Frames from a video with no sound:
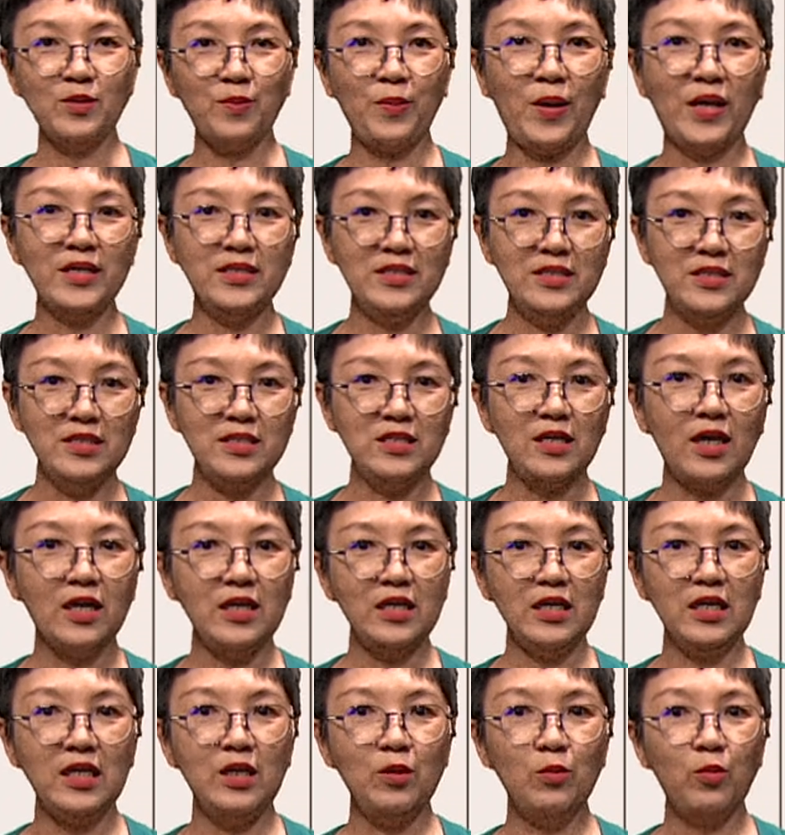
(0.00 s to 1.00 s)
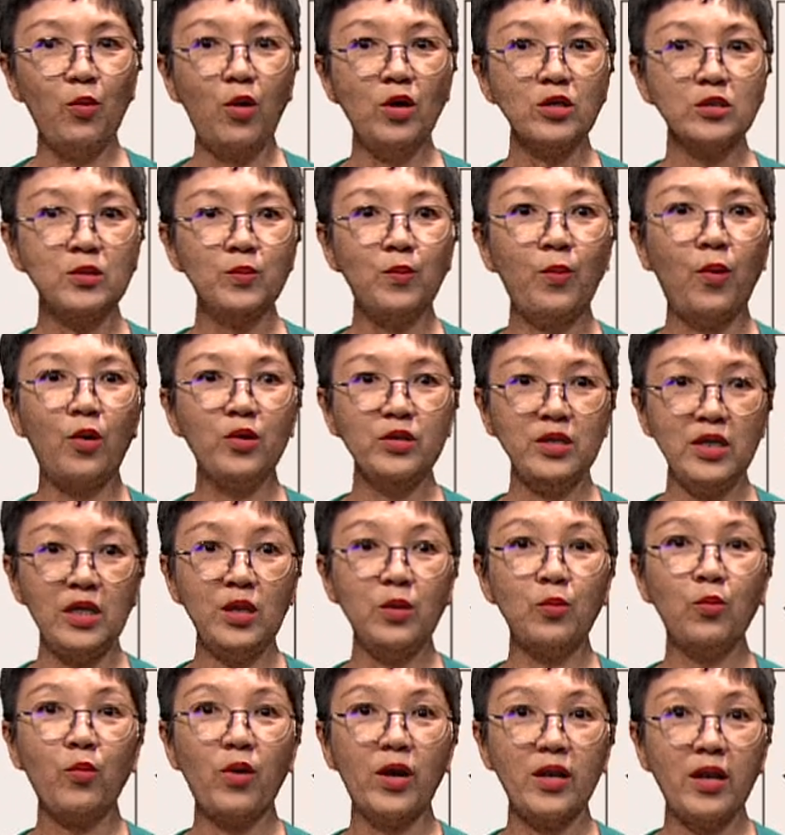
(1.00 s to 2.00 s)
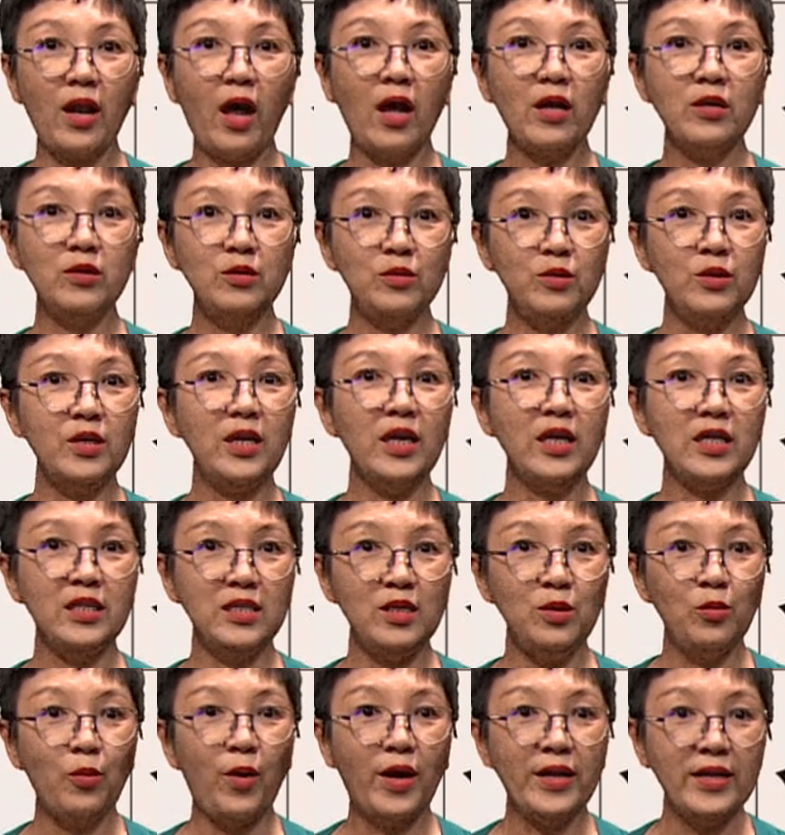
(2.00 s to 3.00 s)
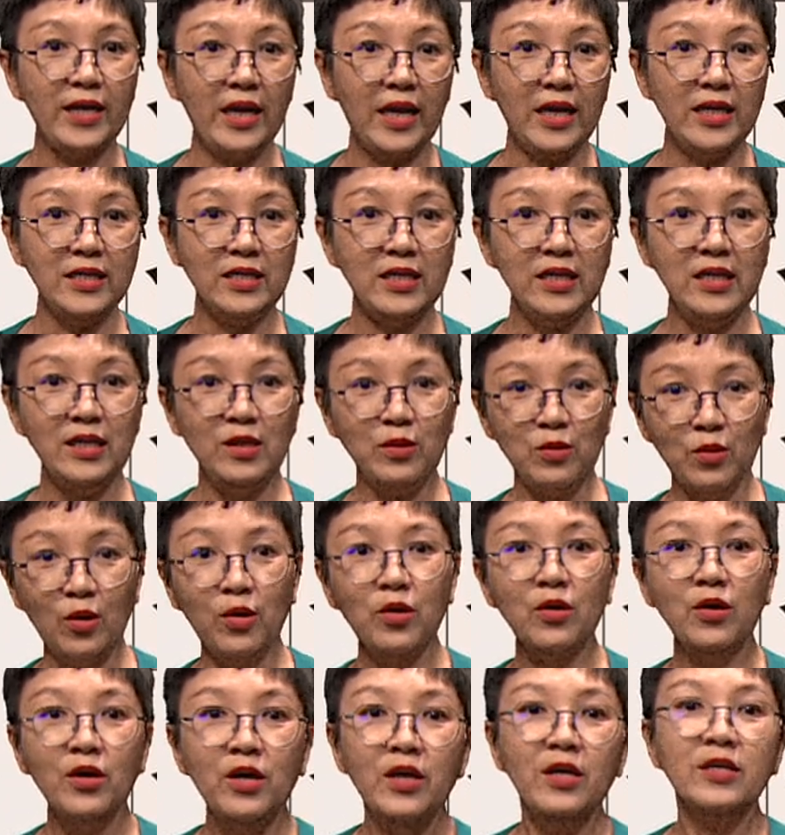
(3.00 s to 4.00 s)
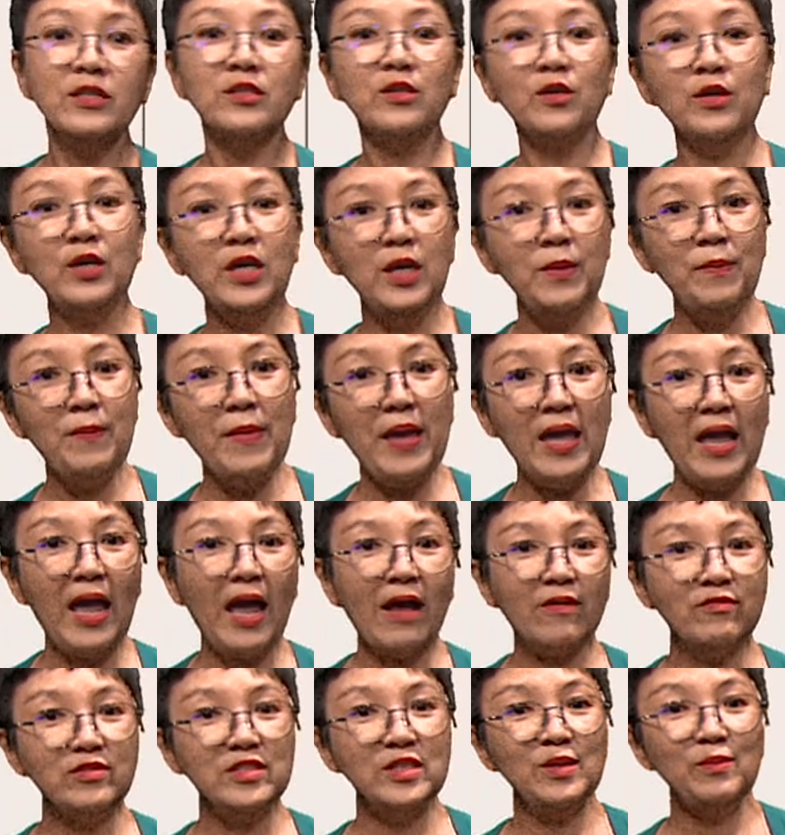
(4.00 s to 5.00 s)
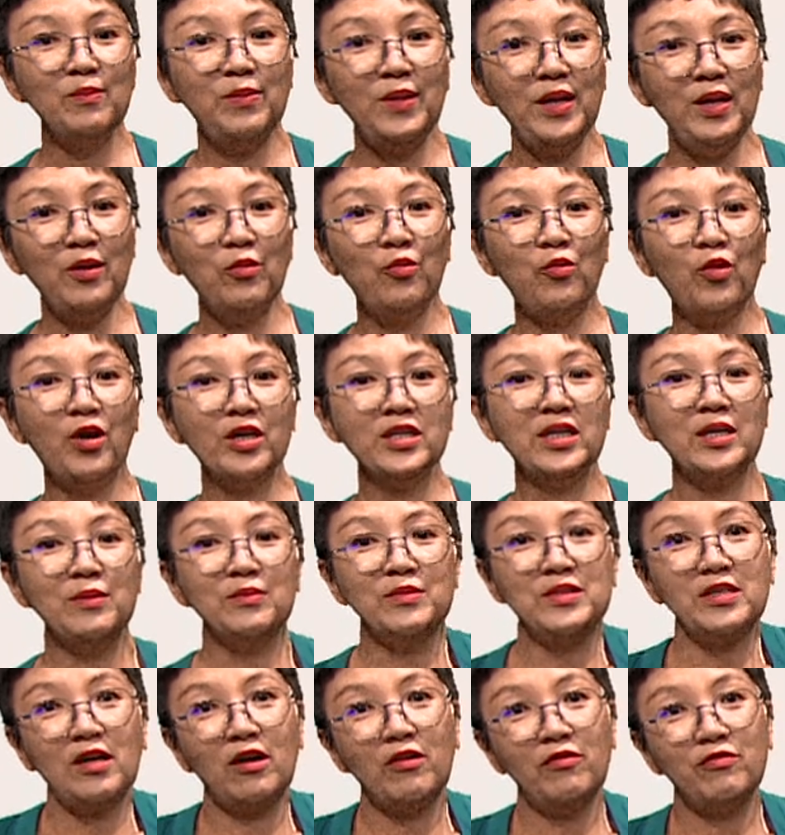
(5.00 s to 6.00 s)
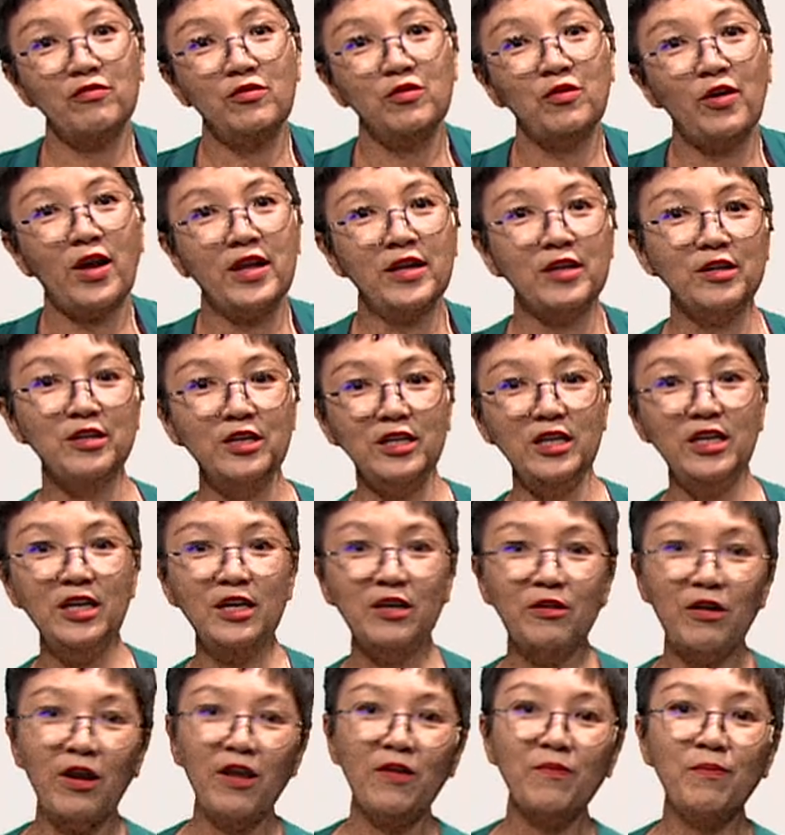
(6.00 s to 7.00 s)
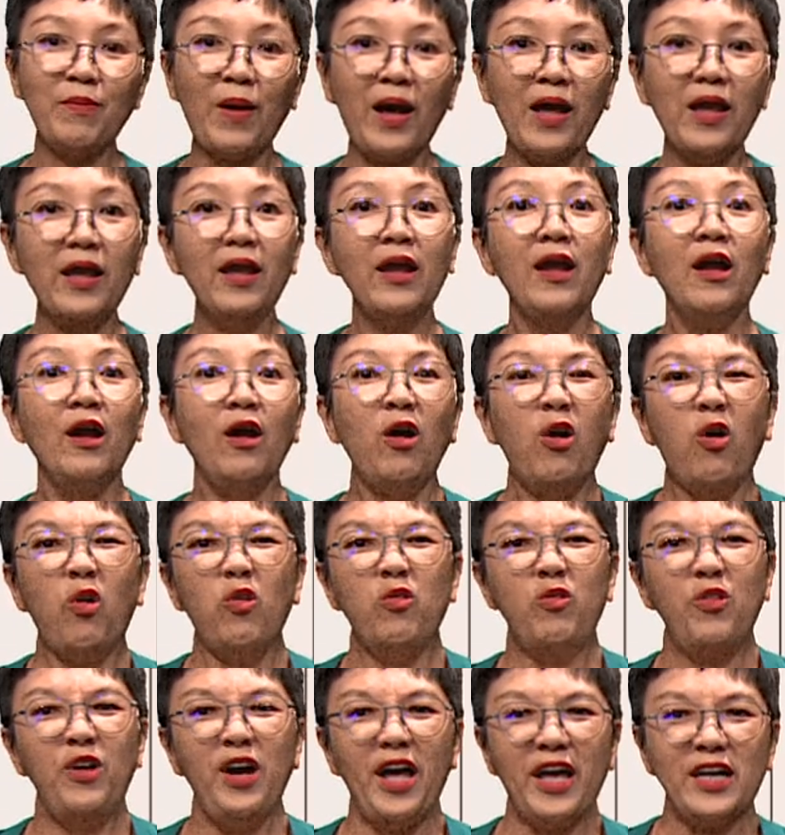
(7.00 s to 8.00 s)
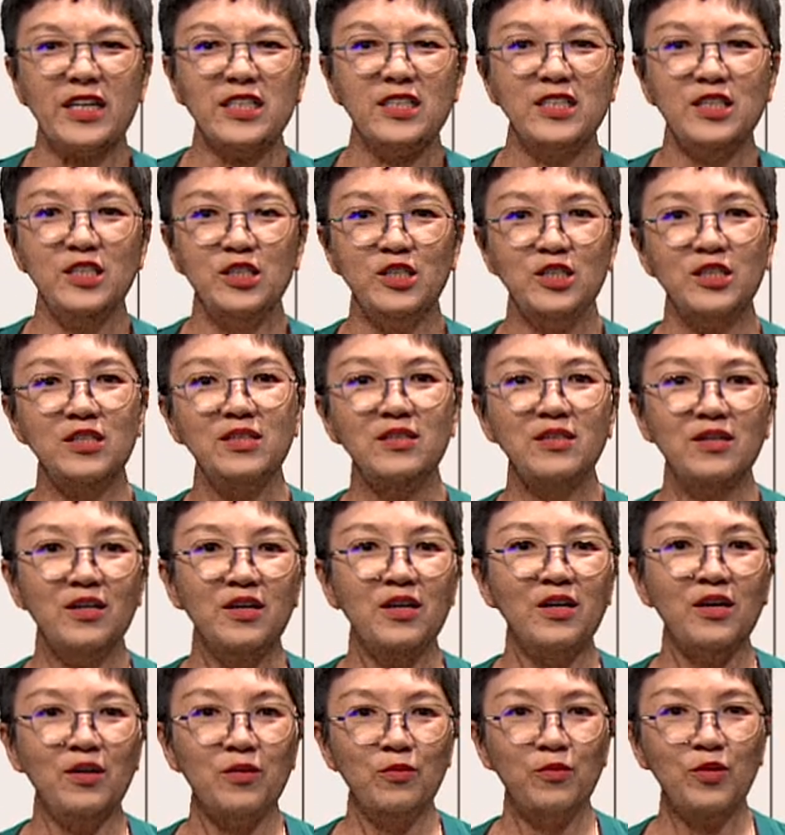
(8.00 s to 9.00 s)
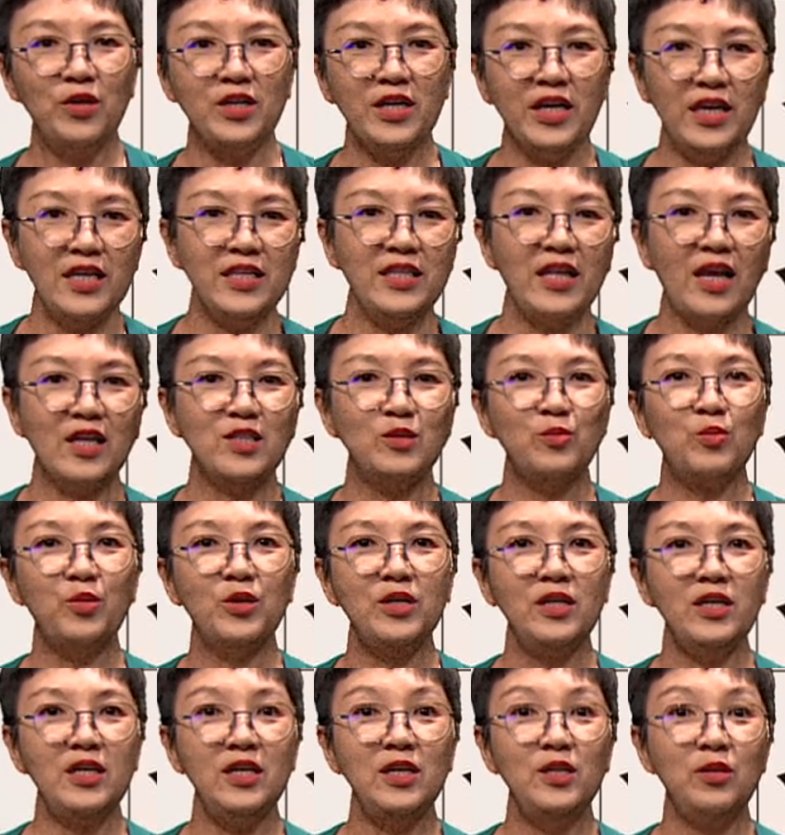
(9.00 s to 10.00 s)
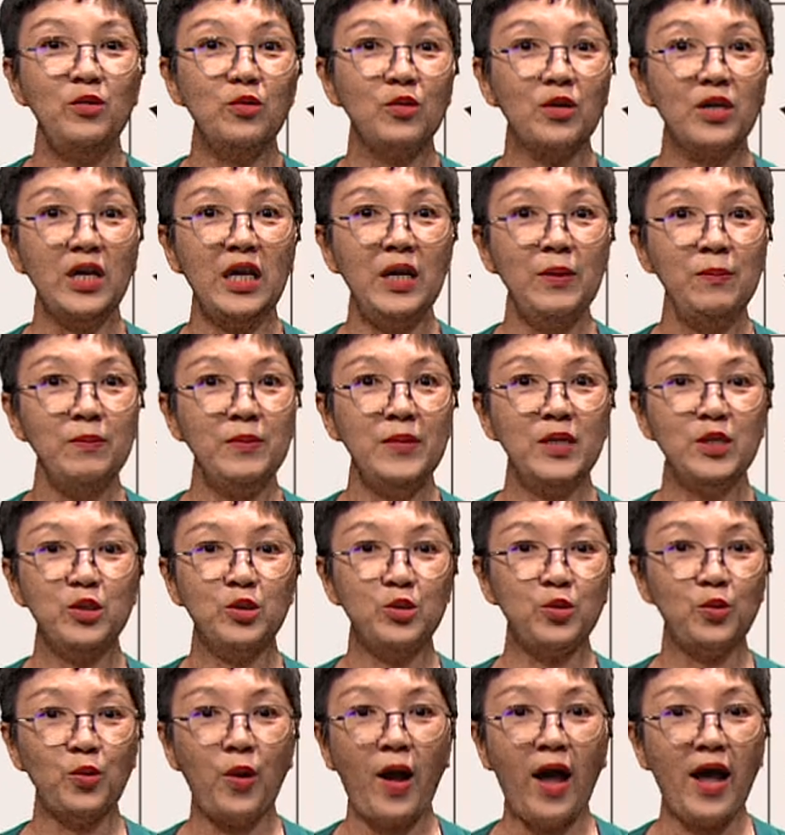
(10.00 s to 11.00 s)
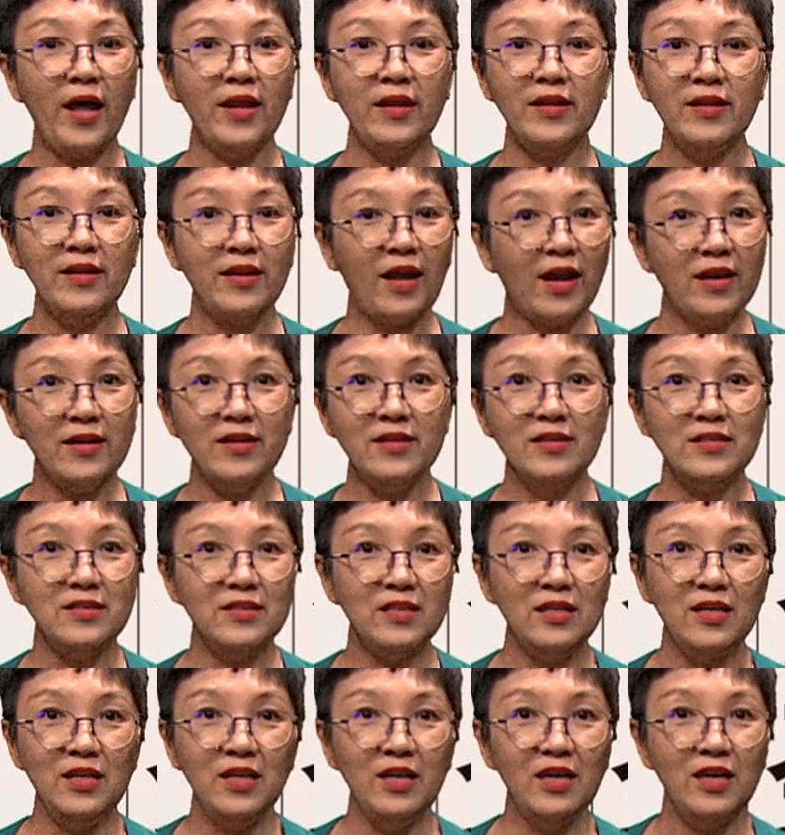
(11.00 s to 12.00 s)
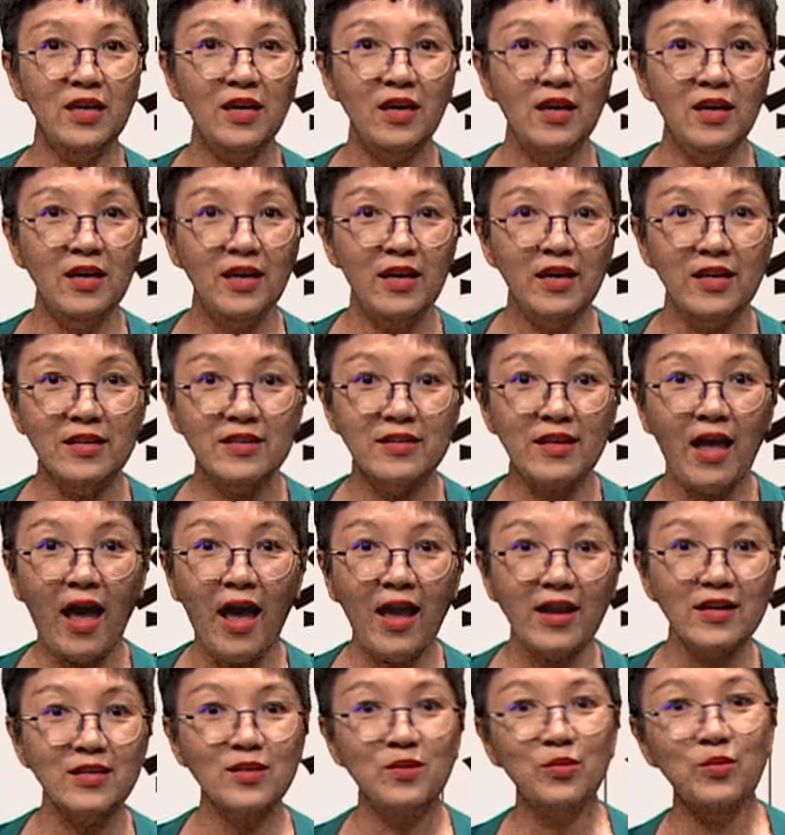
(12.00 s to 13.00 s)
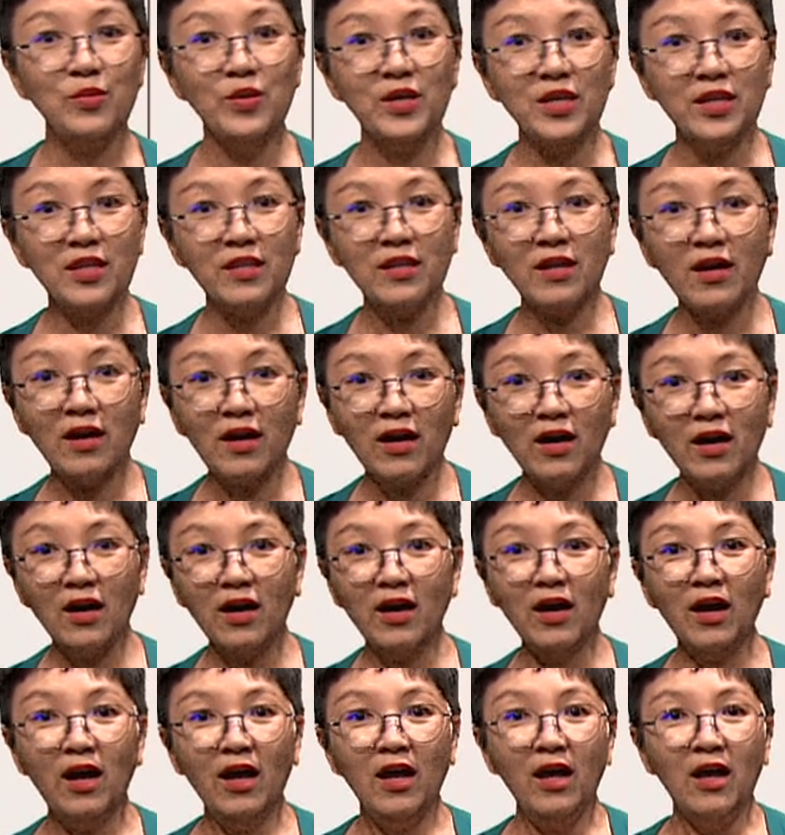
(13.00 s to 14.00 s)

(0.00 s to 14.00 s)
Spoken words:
Bazi chart. He was born in 181 AD, you know. So he may have simply worked himself to an early grave by overexertion, working desperately to keep the Shu Han dynasty intact with a